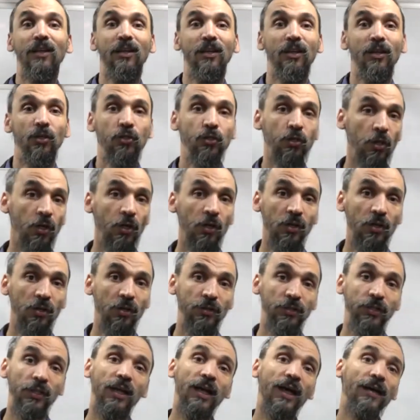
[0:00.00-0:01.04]
So
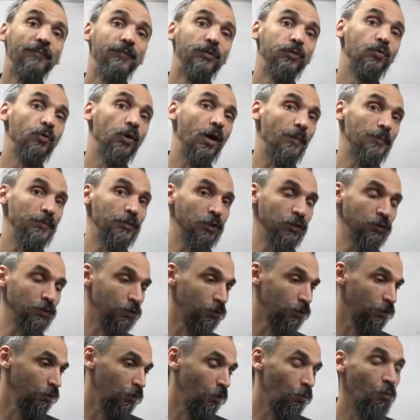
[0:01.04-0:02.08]
you have two
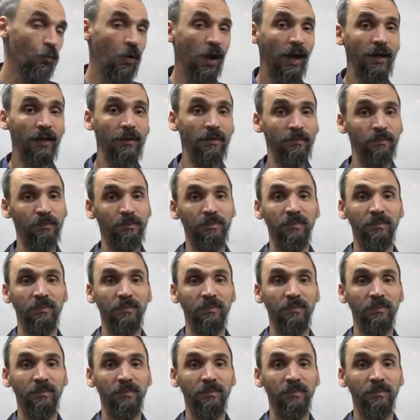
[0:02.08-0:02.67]
options. One,